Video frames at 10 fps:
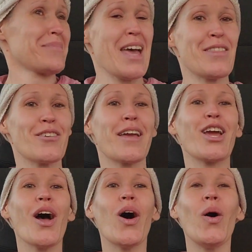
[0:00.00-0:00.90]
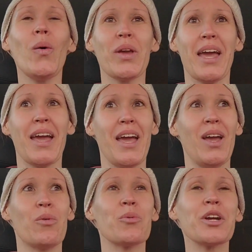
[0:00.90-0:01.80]
And they're like,
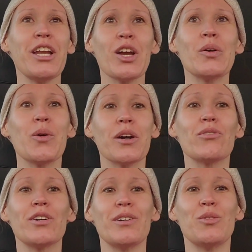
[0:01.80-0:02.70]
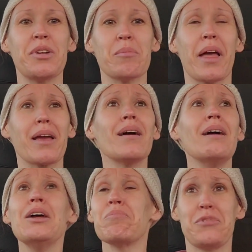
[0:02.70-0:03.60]
okay, well, we're going to go to our room. And I'm like,
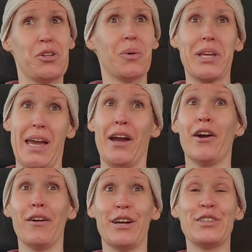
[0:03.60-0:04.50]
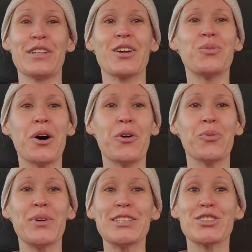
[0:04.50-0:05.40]
you don't care? And they're like,
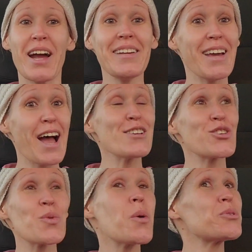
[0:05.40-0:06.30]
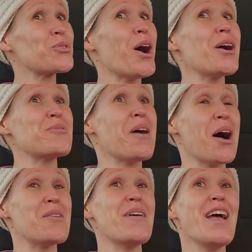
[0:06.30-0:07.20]
well, we tried to ask you what was wrong,
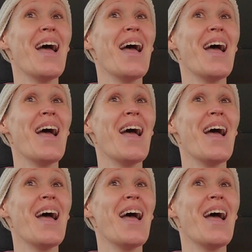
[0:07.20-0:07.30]
mom.